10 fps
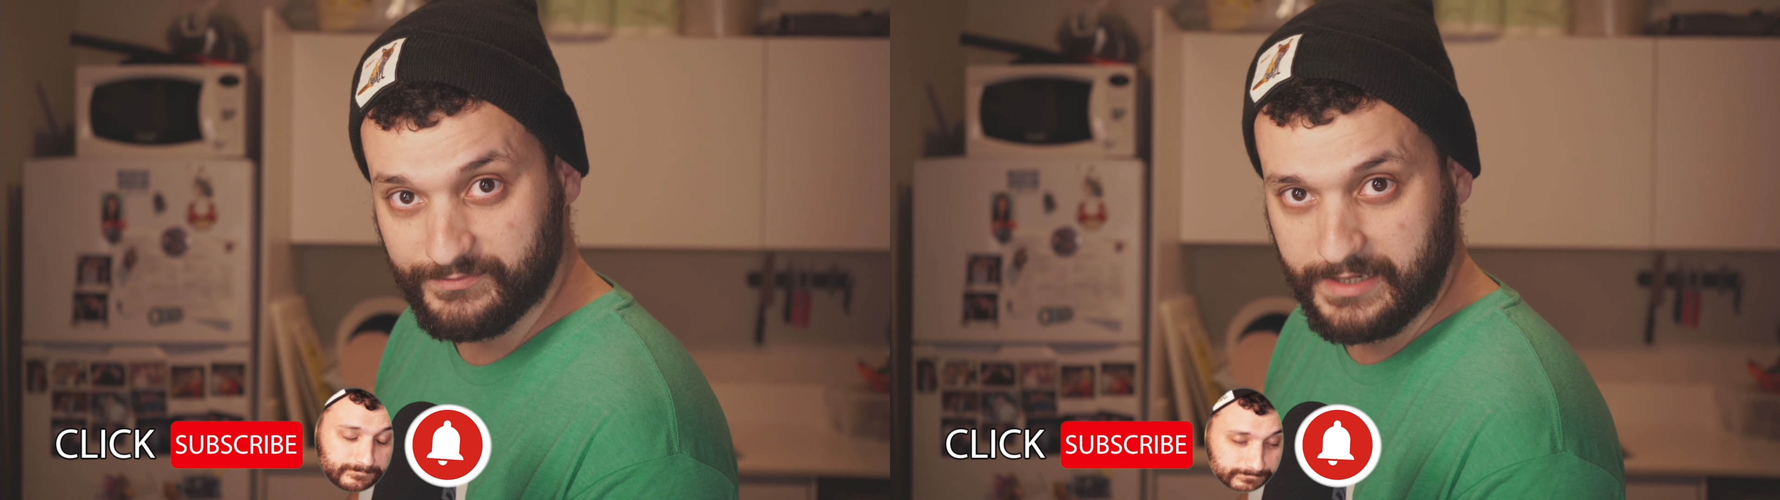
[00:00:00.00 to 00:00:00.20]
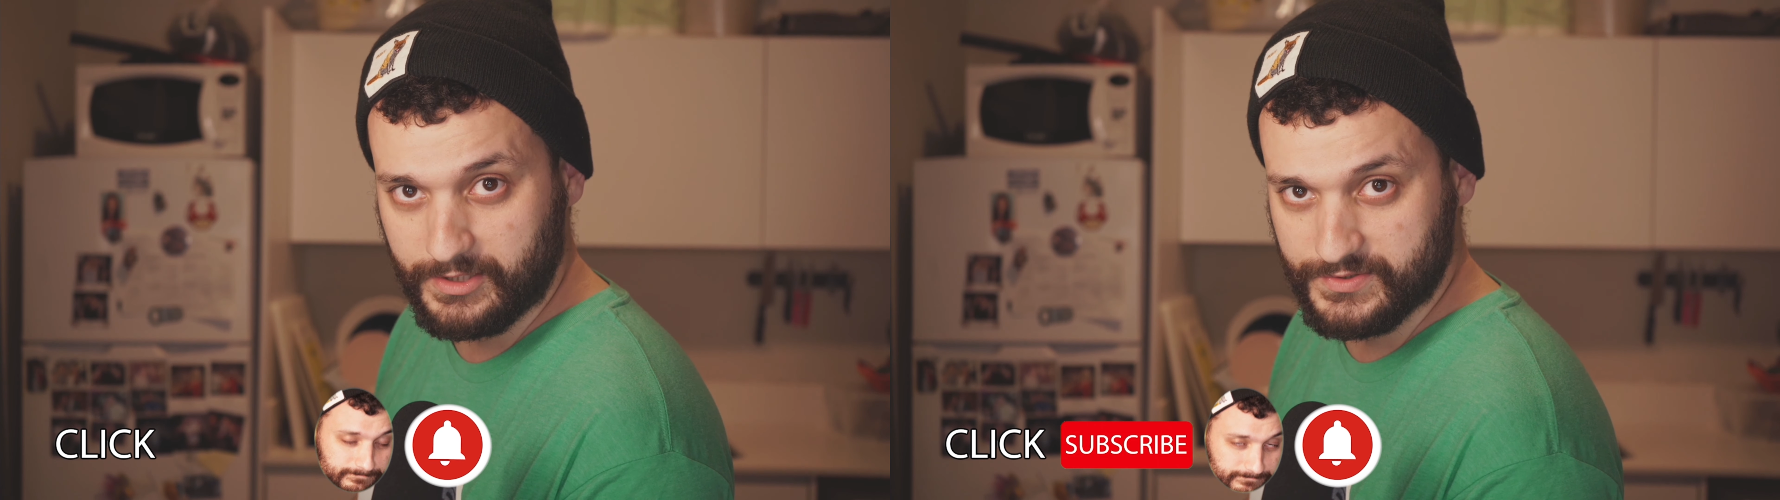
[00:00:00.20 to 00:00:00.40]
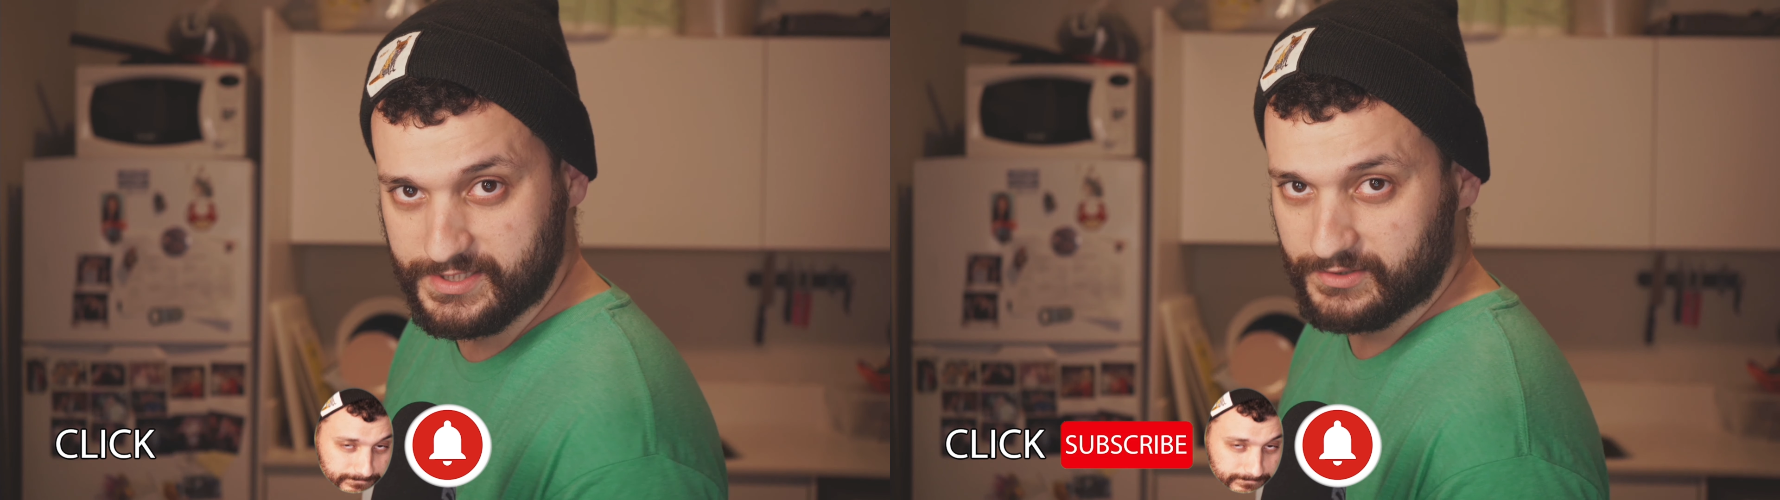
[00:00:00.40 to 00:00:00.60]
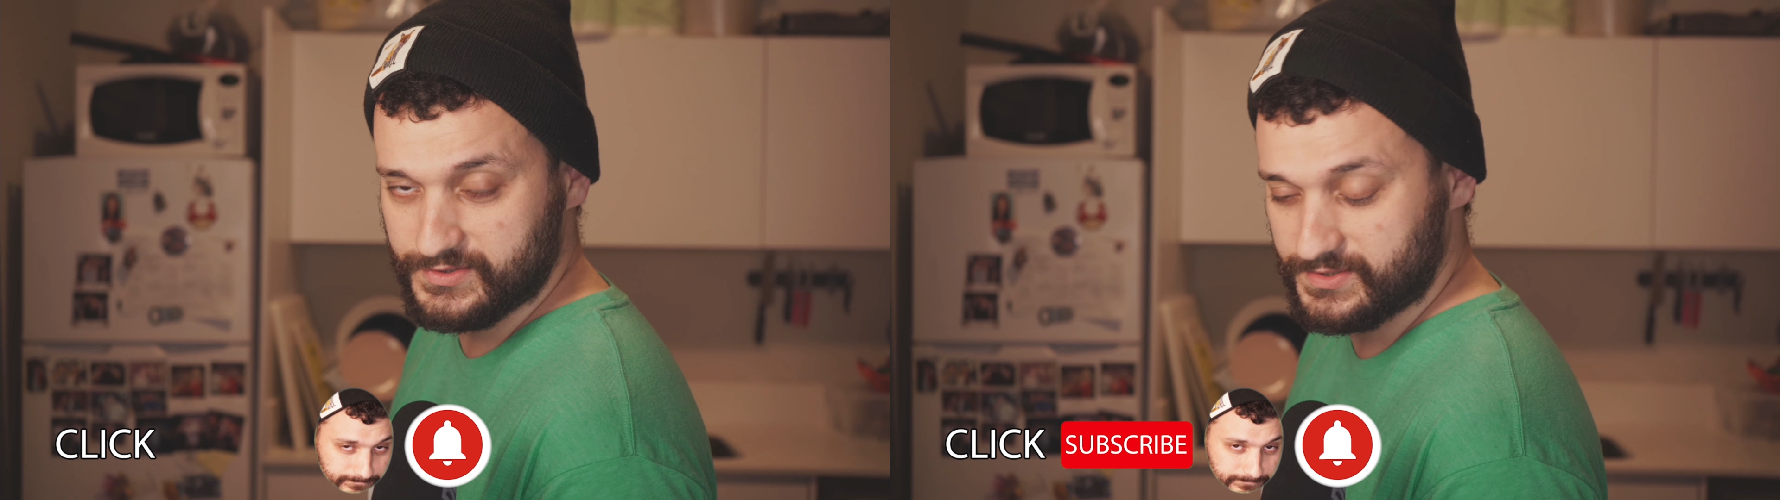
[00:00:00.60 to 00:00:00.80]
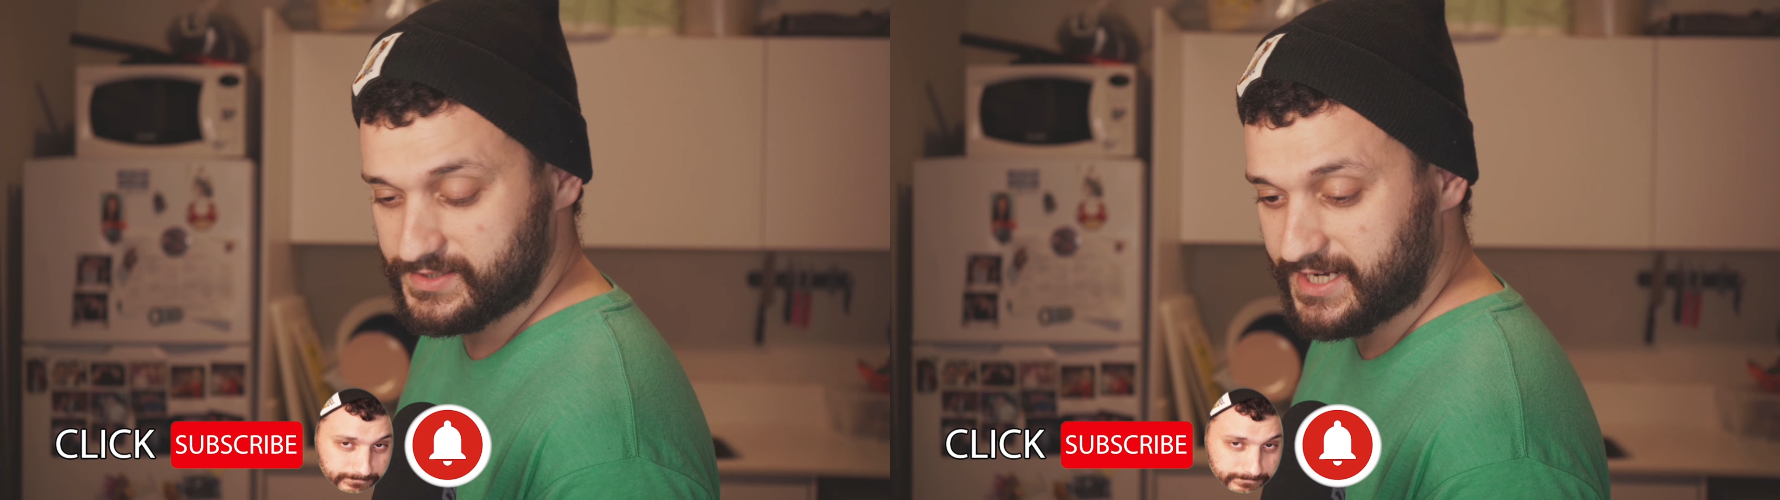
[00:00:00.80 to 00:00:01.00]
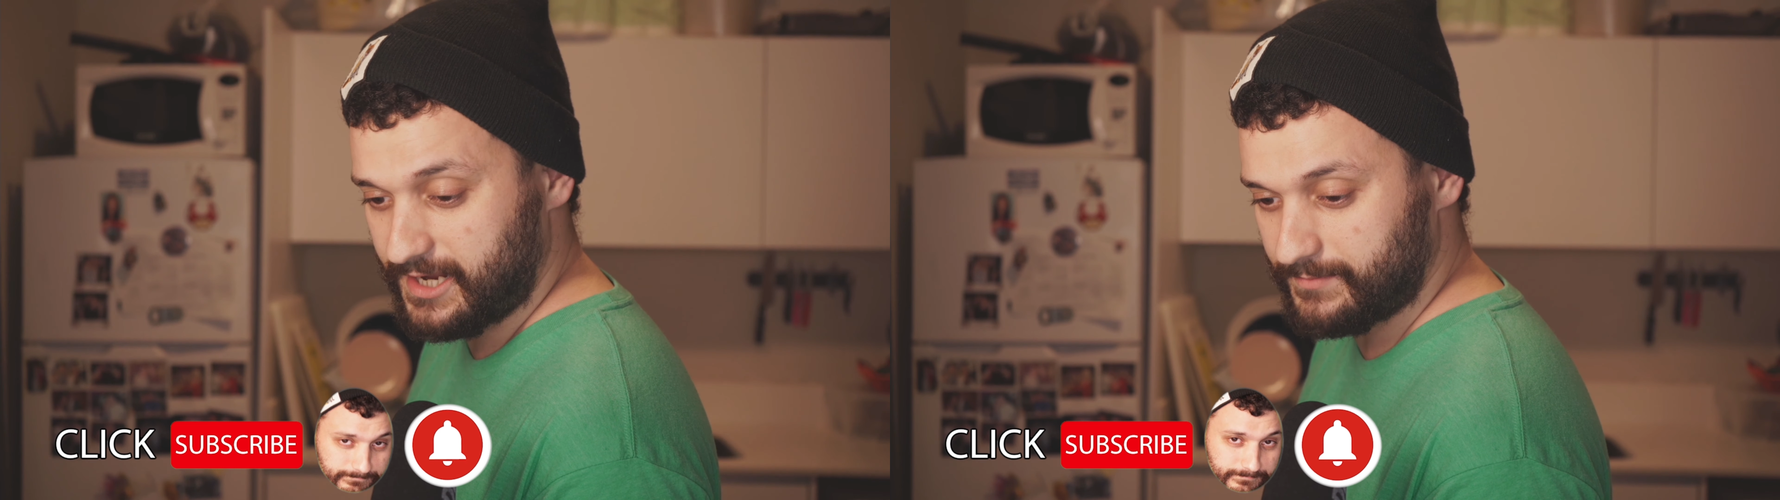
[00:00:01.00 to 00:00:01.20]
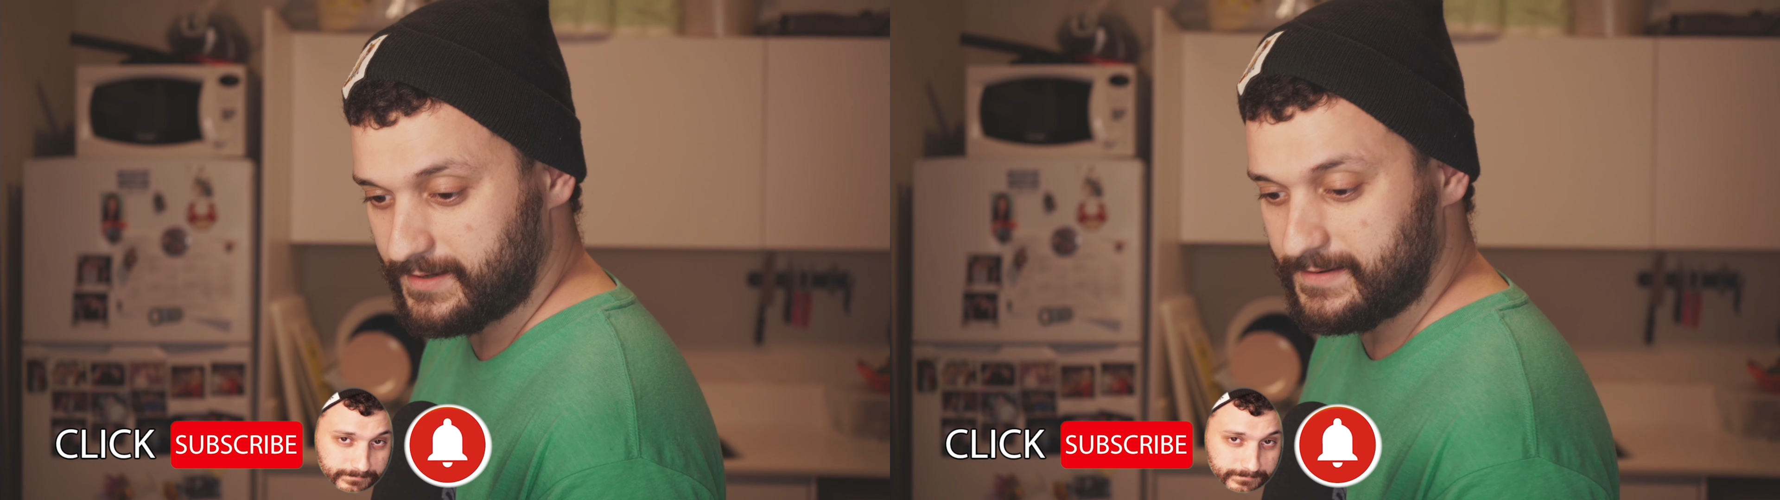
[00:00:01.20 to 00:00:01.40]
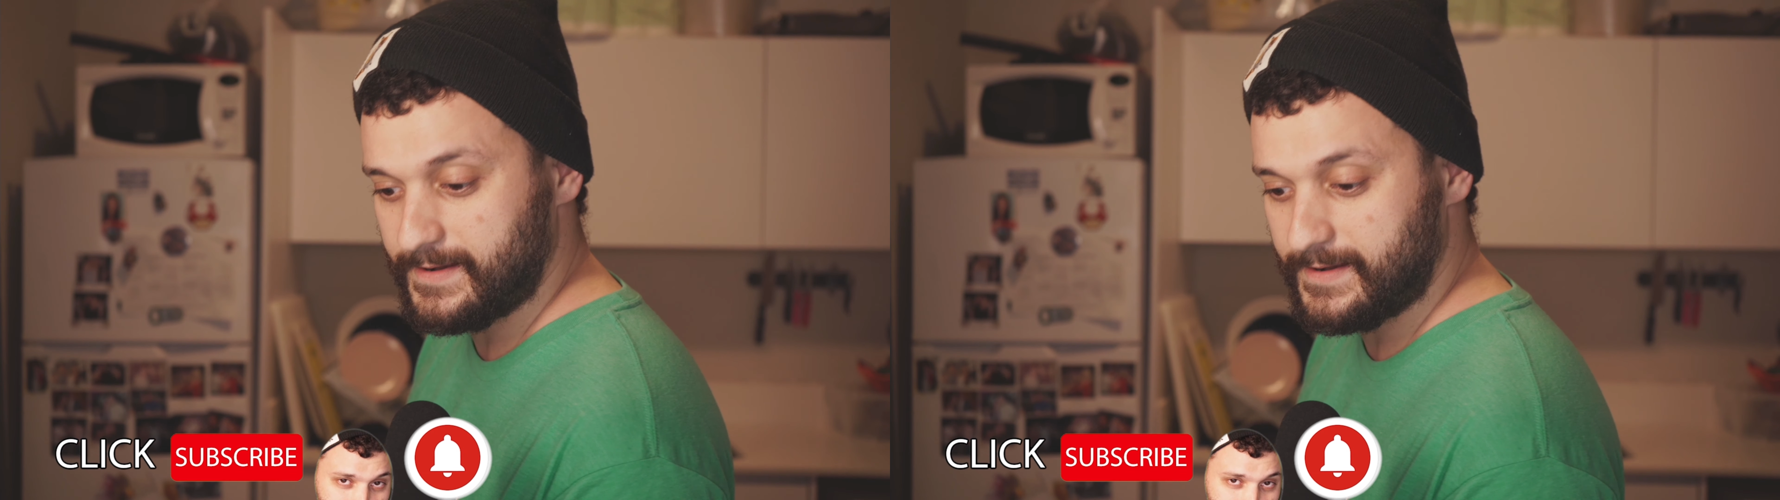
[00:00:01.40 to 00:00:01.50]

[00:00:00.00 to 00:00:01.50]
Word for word: maybe consider to subscribe.